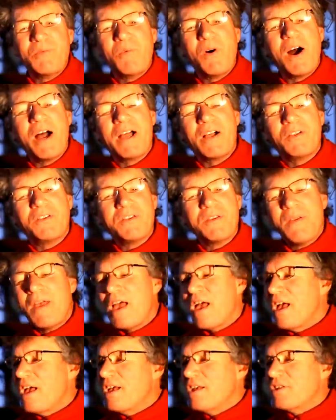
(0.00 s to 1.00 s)
and wild.
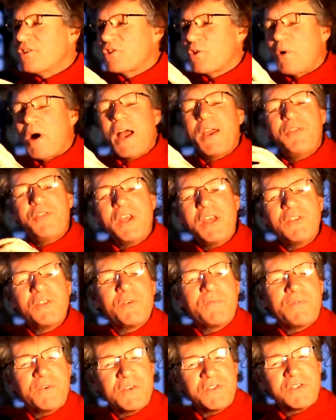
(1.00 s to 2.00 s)
So I think
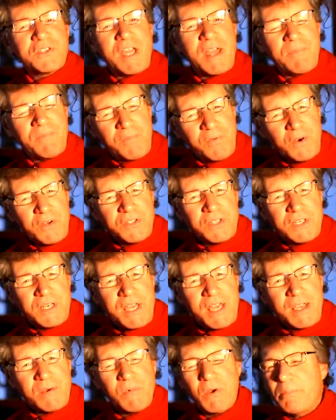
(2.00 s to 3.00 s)
the first step for
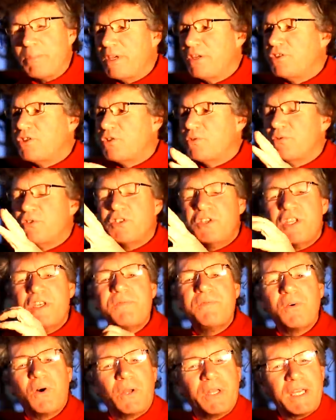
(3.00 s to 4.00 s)
today will be to
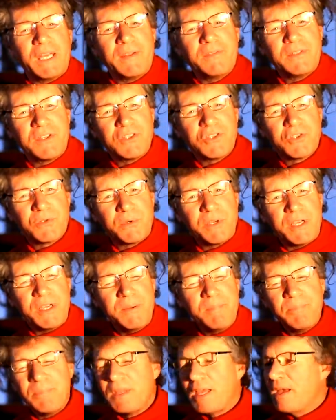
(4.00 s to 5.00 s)
defoliate the
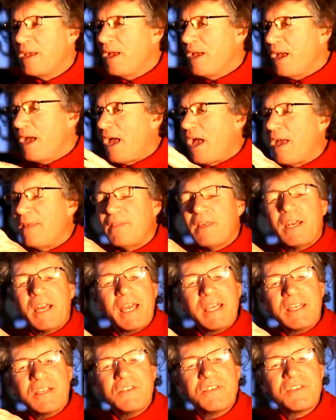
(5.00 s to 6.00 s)
tree, and then
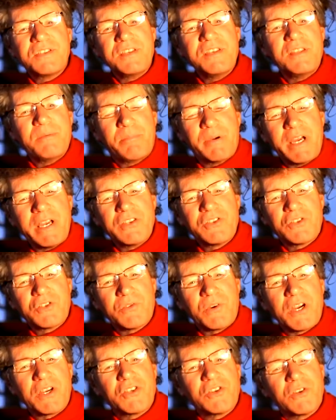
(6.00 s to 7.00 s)
I can see the branch
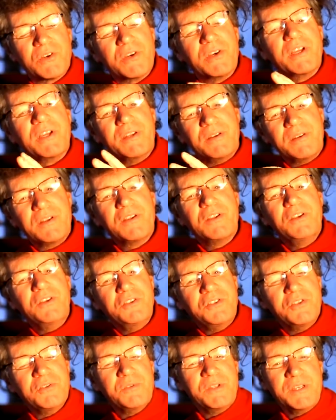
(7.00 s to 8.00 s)
structure and
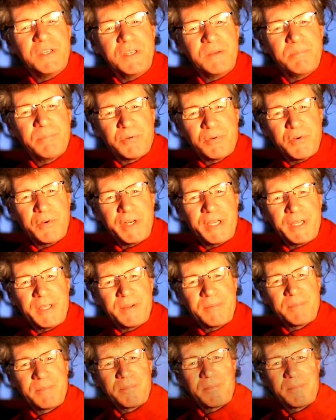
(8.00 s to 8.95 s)
do the pruning.